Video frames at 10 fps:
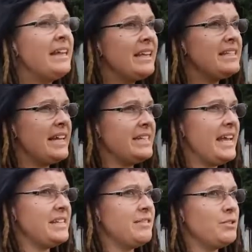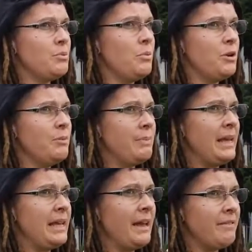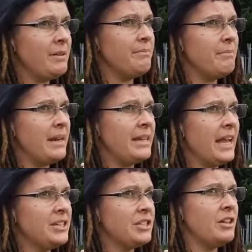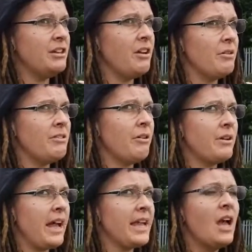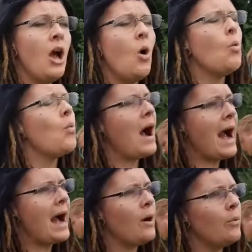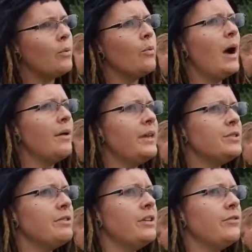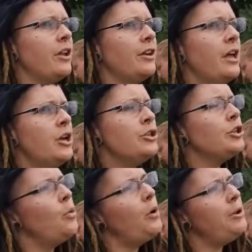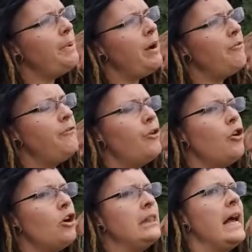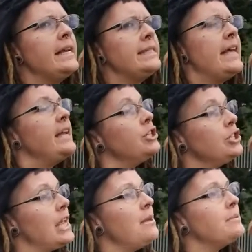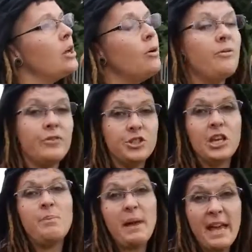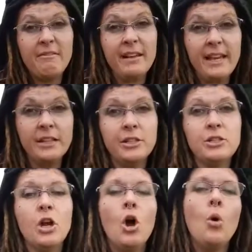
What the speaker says: Now that's 10 days of someone having medication and they're okay. Wow, that's really full on. So what about for say sheep? So for sheep here in England,